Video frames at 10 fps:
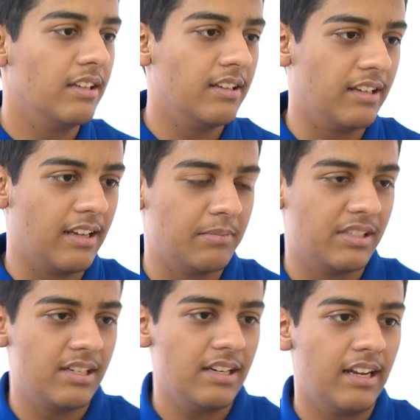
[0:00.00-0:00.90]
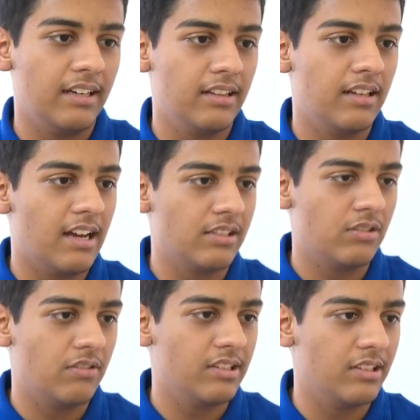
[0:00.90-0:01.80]
then chemistry, and in the last
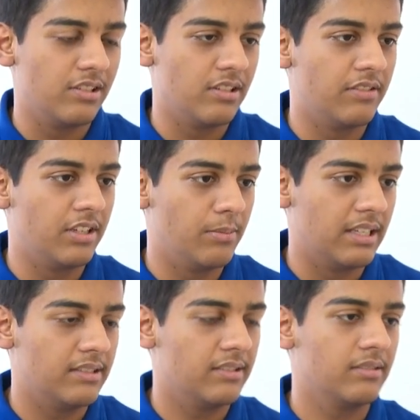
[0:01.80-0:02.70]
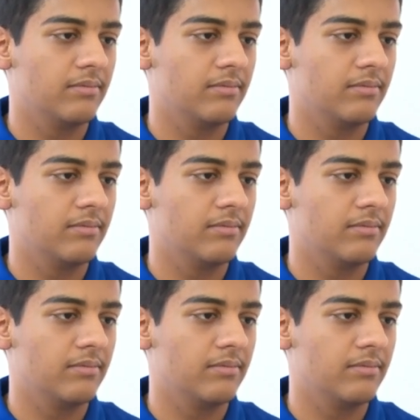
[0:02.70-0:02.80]
2 hours, I used to give it to maths.